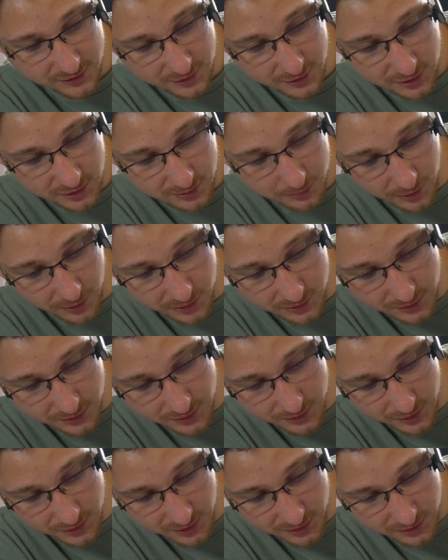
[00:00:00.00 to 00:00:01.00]
this because
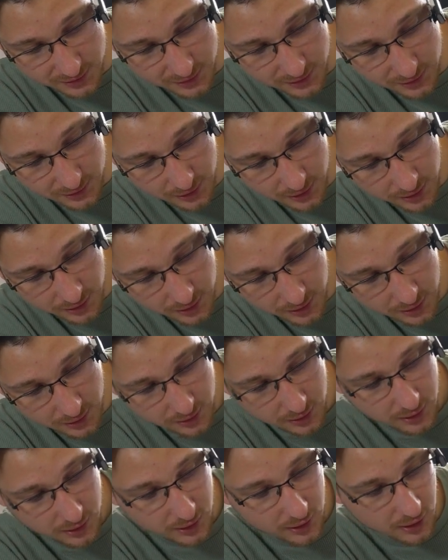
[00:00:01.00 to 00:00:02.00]
this gets stuck.
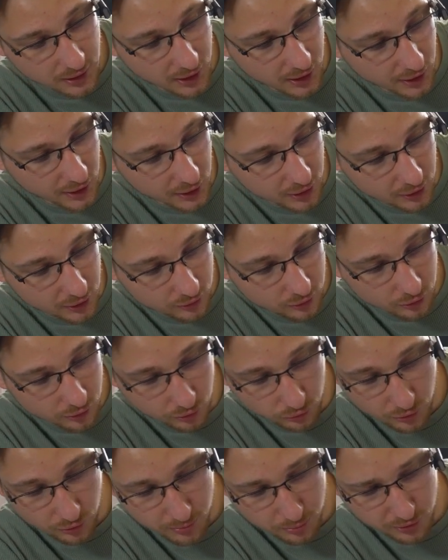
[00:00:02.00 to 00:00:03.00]
I need to
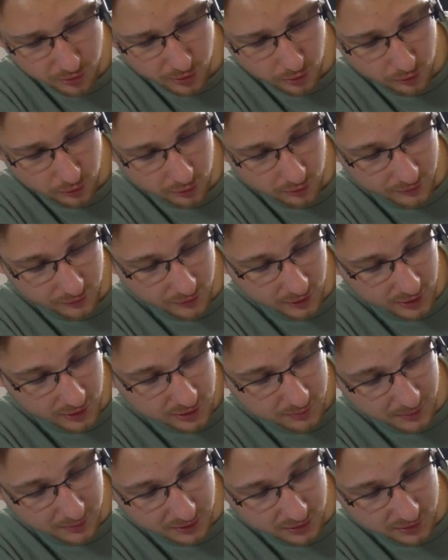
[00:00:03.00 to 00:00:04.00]
reprint all of this
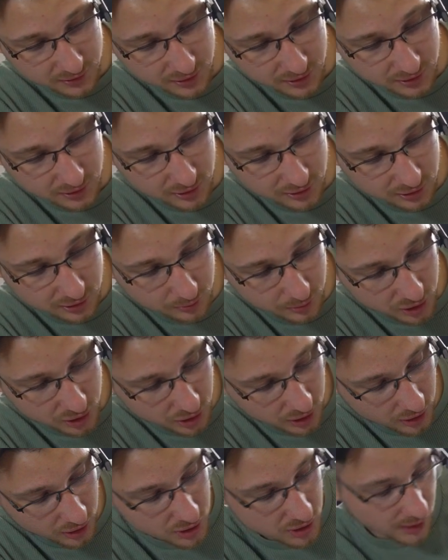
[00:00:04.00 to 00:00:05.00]
because this needs to be
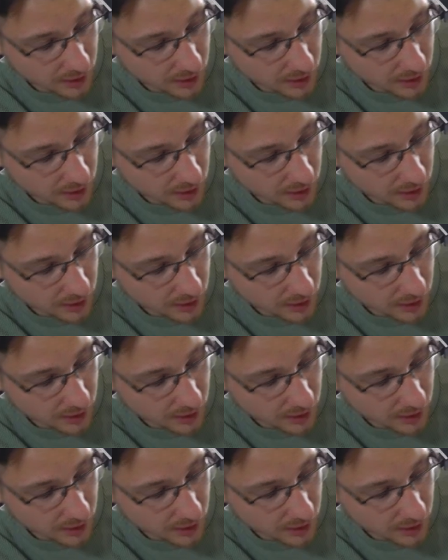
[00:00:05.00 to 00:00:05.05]
changed.